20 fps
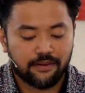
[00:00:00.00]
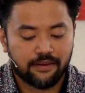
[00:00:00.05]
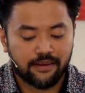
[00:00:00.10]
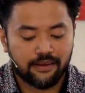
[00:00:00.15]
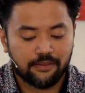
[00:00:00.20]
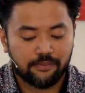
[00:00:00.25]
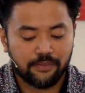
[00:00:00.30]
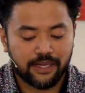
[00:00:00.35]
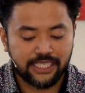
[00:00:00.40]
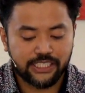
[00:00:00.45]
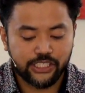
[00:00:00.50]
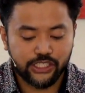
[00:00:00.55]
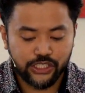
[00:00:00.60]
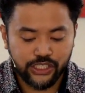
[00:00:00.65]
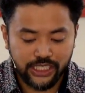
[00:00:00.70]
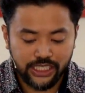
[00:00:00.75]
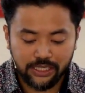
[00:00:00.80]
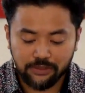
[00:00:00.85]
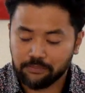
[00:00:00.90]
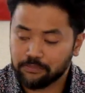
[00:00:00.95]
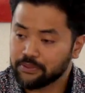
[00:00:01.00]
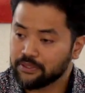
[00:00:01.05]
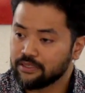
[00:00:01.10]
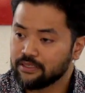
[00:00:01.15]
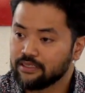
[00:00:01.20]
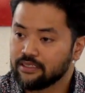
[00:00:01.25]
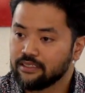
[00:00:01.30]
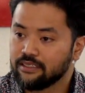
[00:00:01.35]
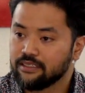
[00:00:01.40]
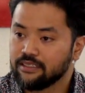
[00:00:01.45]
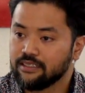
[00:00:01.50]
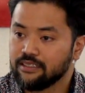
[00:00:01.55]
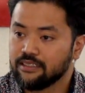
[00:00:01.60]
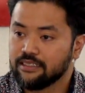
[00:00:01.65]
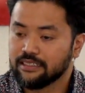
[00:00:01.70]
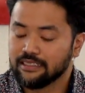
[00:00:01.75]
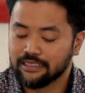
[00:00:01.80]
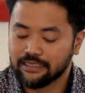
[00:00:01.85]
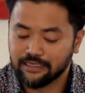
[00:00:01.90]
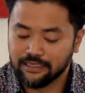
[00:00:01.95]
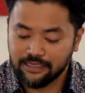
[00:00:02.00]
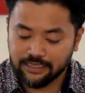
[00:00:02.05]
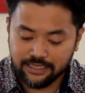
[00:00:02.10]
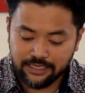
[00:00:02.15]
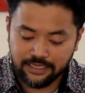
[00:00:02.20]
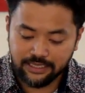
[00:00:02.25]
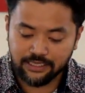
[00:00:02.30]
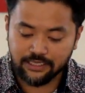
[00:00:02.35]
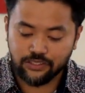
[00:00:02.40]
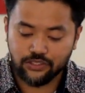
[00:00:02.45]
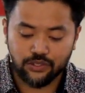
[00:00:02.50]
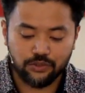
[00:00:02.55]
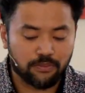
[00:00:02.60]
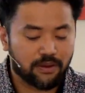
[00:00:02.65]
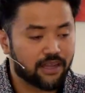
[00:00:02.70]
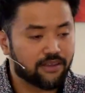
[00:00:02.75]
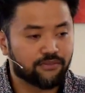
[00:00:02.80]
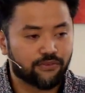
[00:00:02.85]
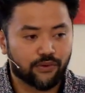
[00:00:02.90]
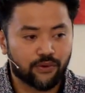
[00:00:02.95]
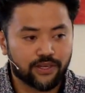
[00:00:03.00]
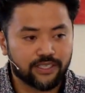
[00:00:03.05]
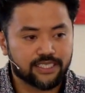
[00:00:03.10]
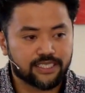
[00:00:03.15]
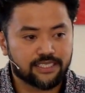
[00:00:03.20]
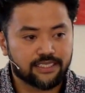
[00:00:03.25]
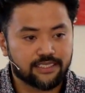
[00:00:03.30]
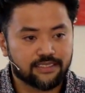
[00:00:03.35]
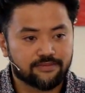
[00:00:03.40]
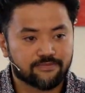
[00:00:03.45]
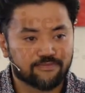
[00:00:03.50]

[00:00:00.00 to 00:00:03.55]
My sheep listen to my voice.